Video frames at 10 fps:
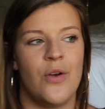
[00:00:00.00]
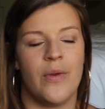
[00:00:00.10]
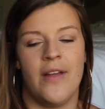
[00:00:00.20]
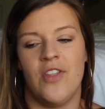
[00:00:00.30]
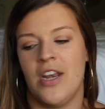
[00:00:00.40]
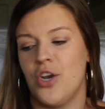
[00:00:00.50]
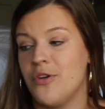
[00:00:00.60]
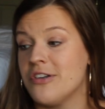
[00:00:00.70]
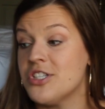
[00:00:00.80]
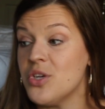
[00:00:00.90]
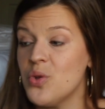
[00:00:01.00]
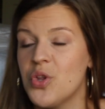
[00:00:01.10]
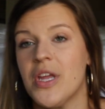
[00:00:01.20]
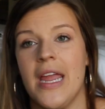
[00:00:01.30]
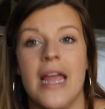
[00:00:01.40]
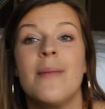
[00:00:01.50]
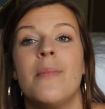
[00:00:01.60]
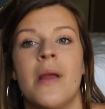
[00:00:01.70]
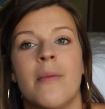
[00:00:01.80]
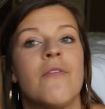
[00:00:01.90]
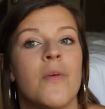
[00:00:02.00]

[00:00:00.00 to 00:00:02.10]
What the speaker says: you don't really have anything to do, you're still looking and becoming